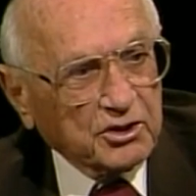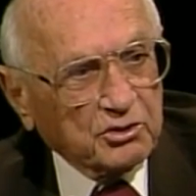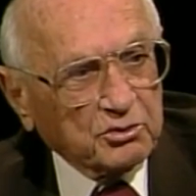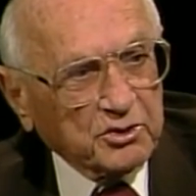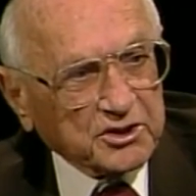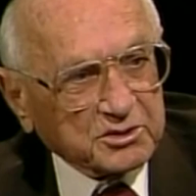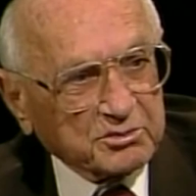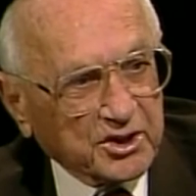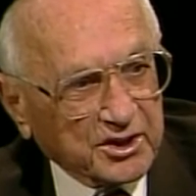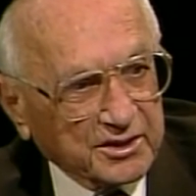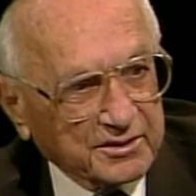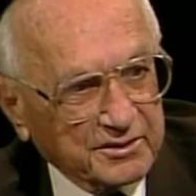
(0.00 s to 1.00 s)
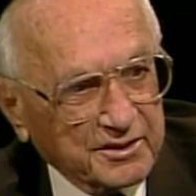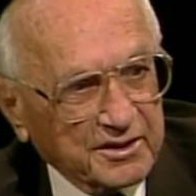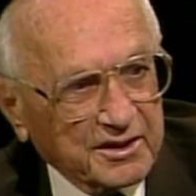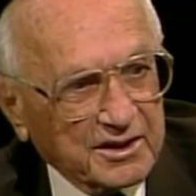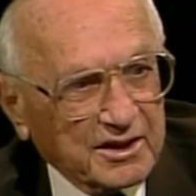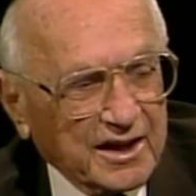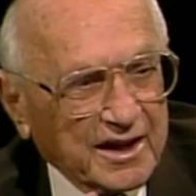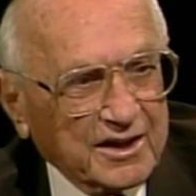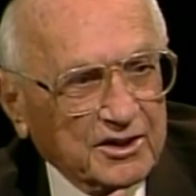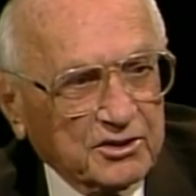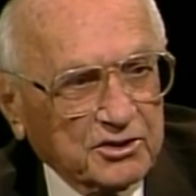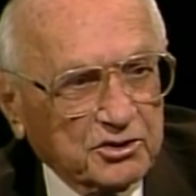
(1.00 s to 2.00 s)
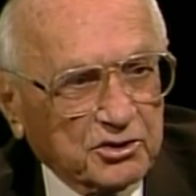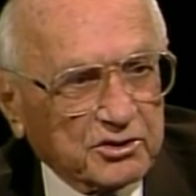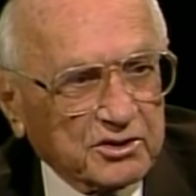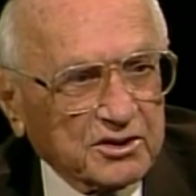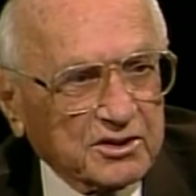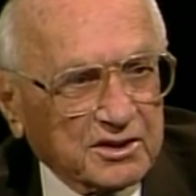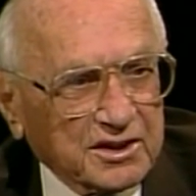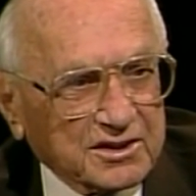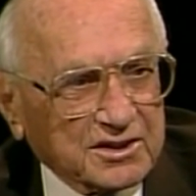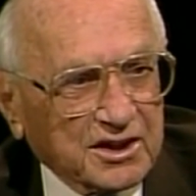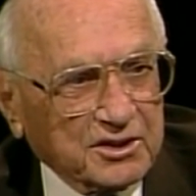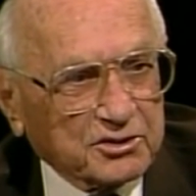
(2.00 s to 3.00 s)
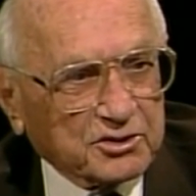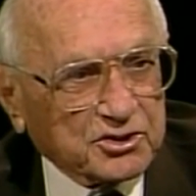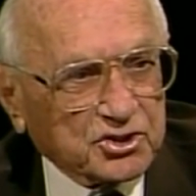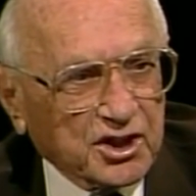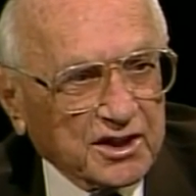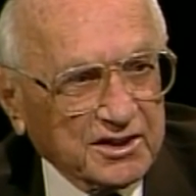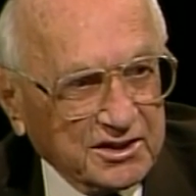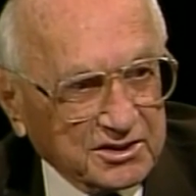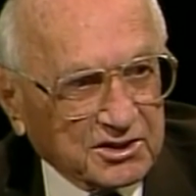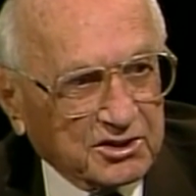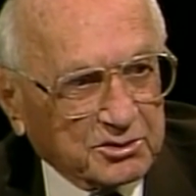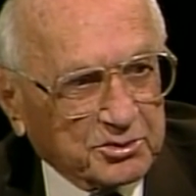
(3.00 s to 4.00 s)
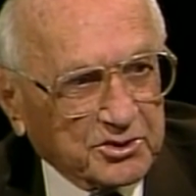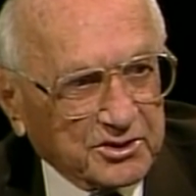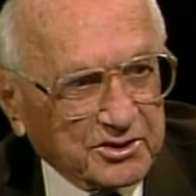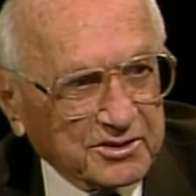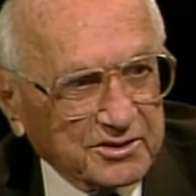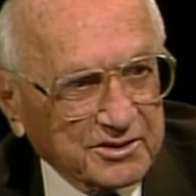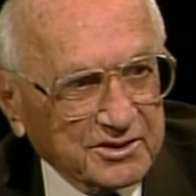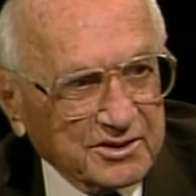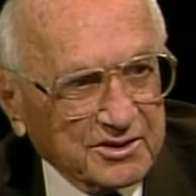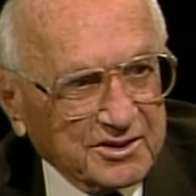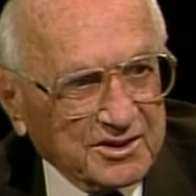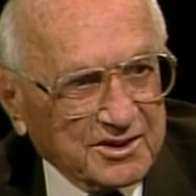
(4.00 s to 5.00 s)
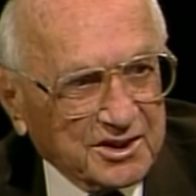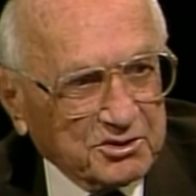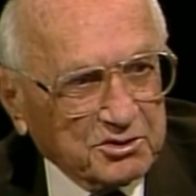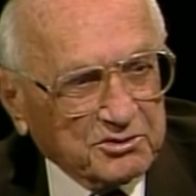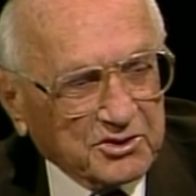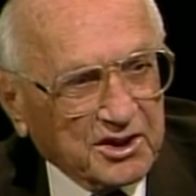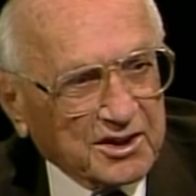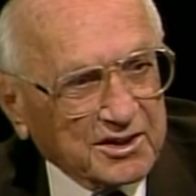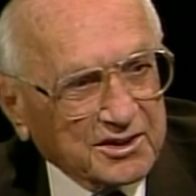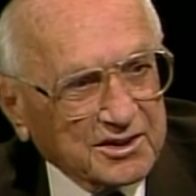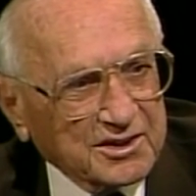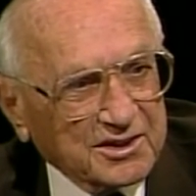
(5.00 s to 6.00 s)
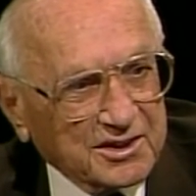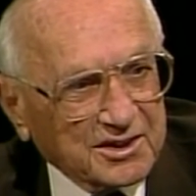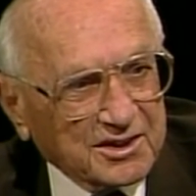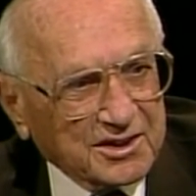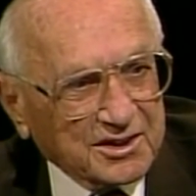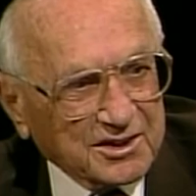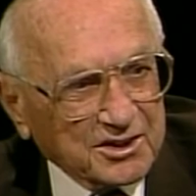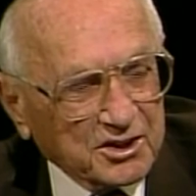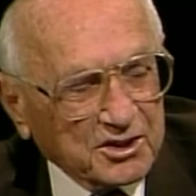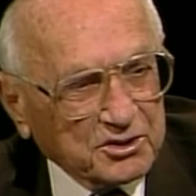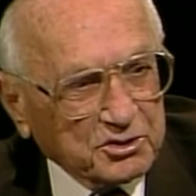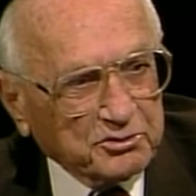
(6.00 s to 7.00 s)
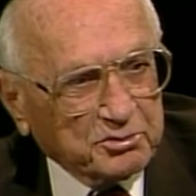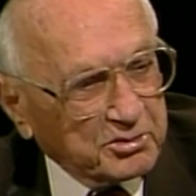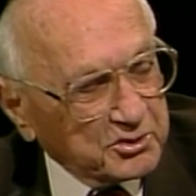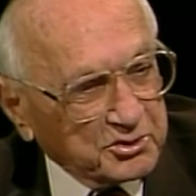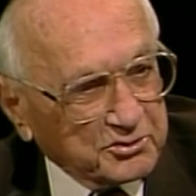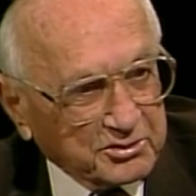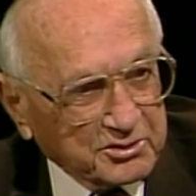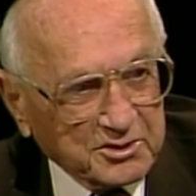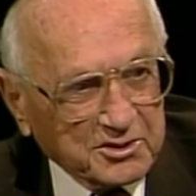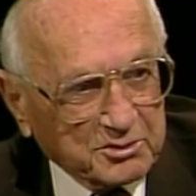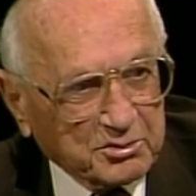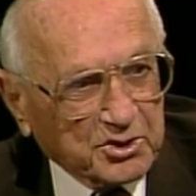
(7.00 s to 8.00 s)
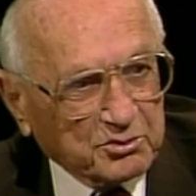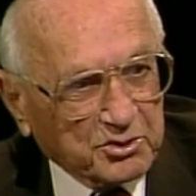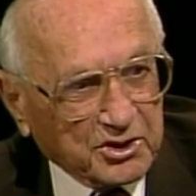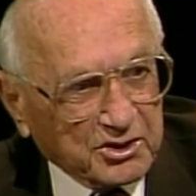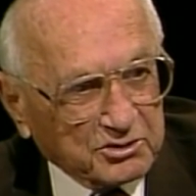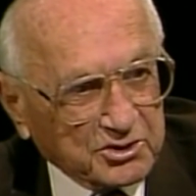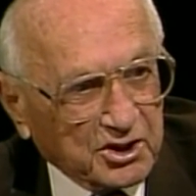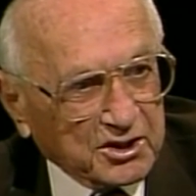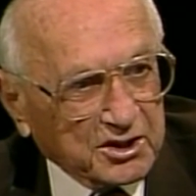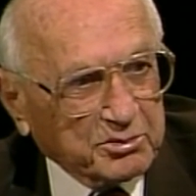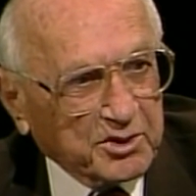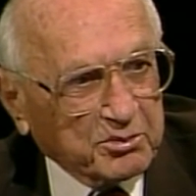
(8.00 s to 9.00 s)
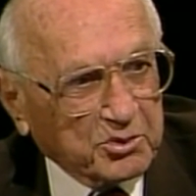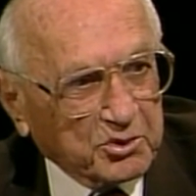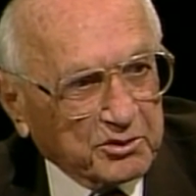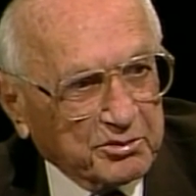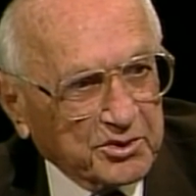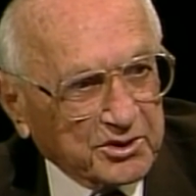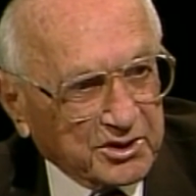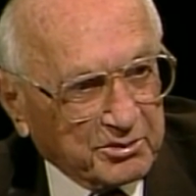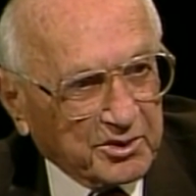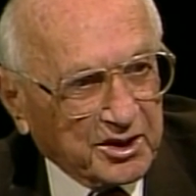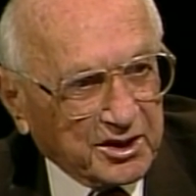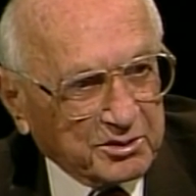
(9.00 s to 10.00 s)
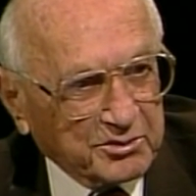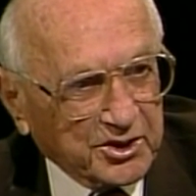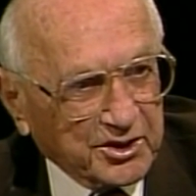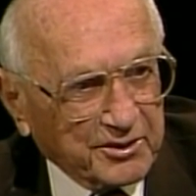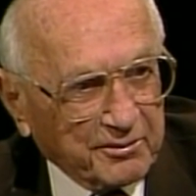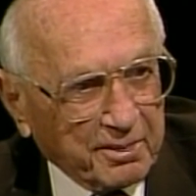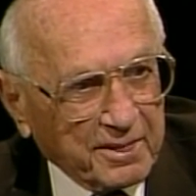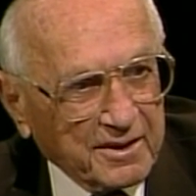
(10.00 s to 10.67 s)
no-risk money. Let's say you're a Chinese entrepreneur, and you've got you've been one of those lucky people who have built up a lot of money.